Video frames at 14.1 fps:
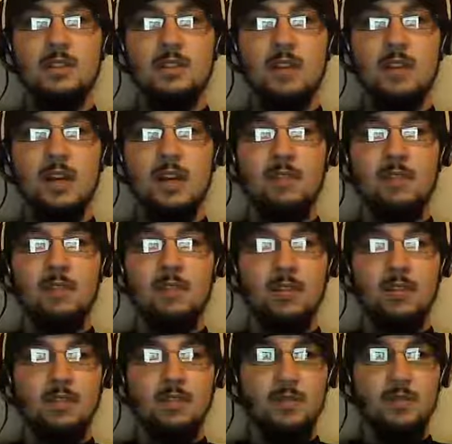so yeah,
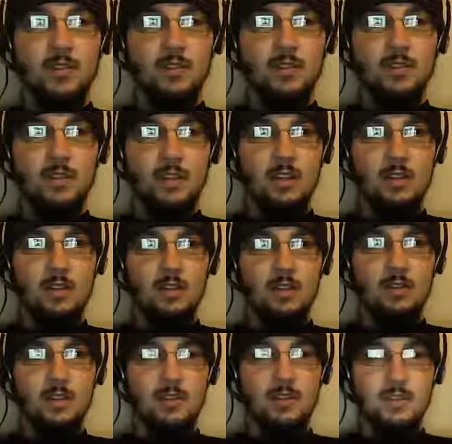false dilemma
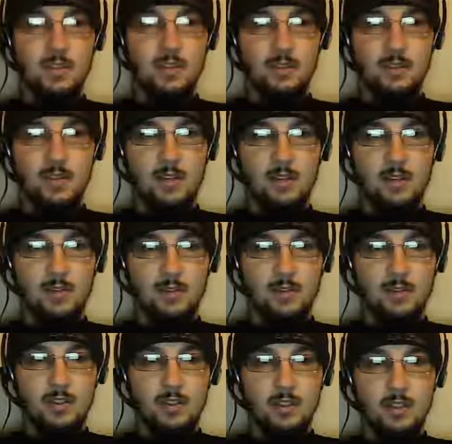after
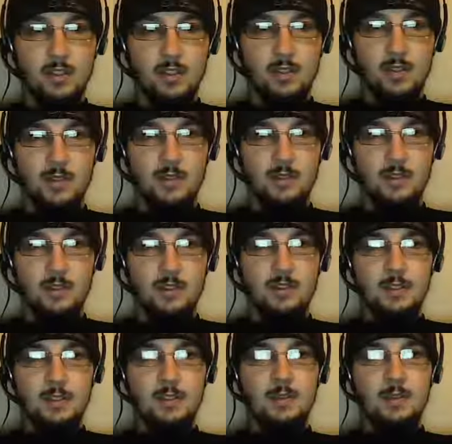false dilemma.
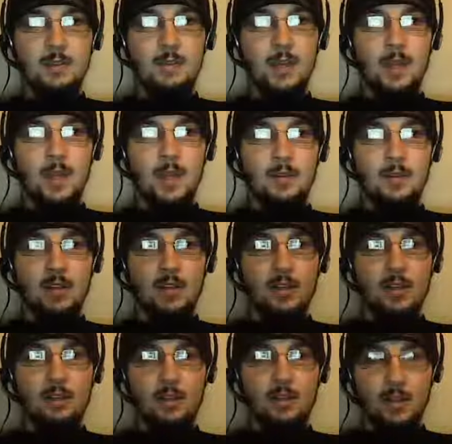
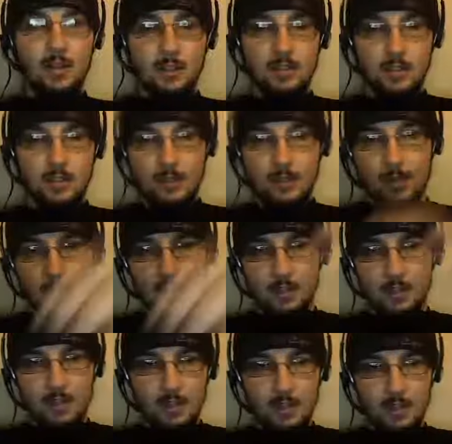Another false dilemma
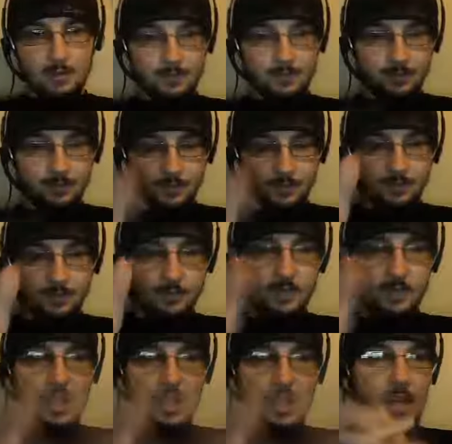out there
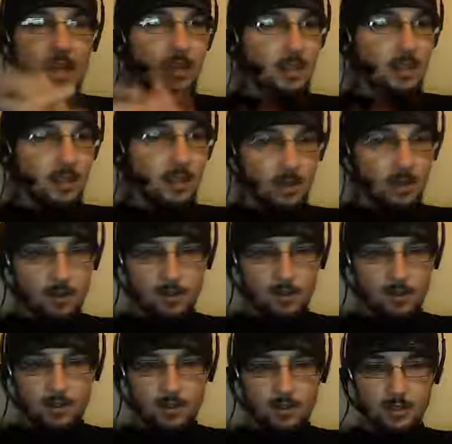I'd like to go
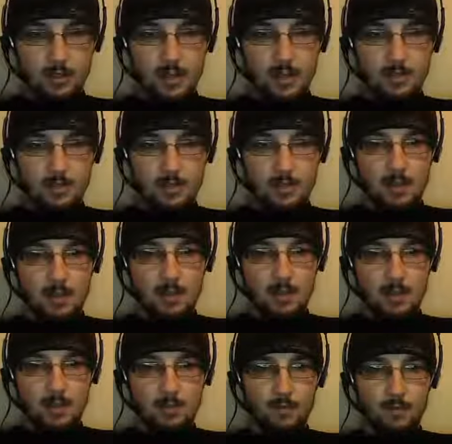over is the Christ myth
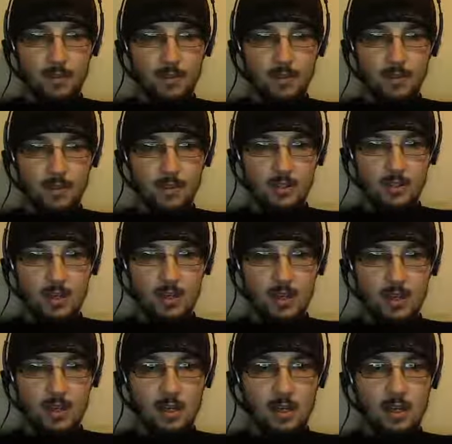theory versus
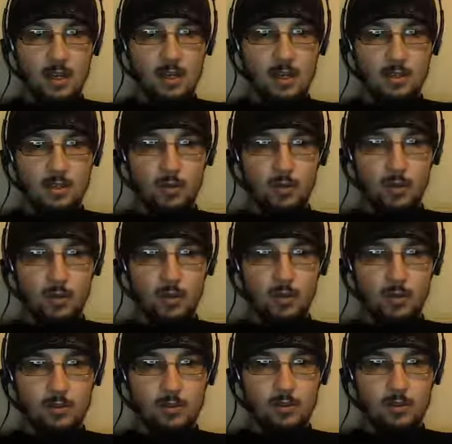the
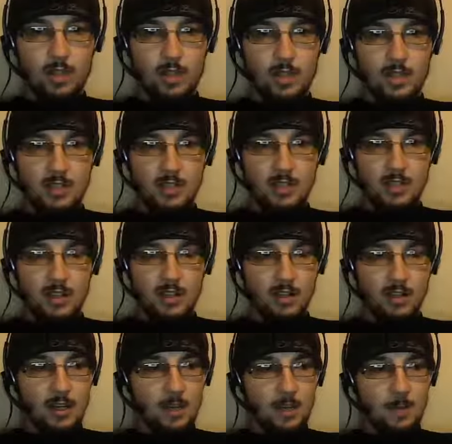historical Jesus
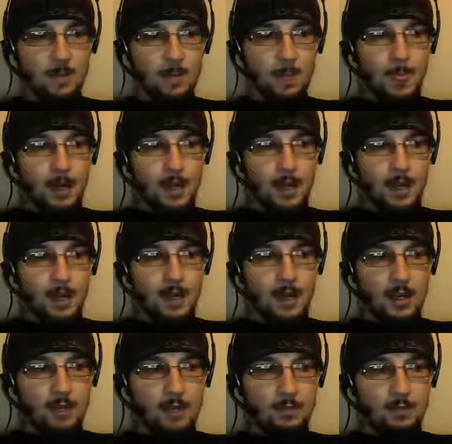theory.
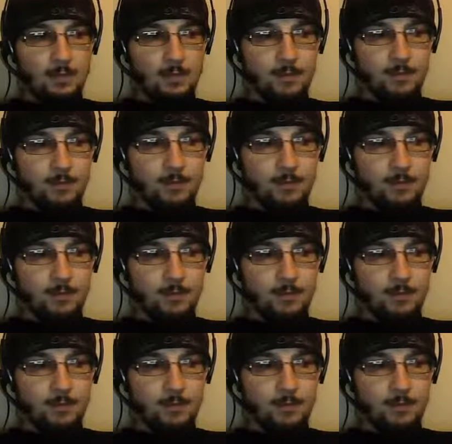Um,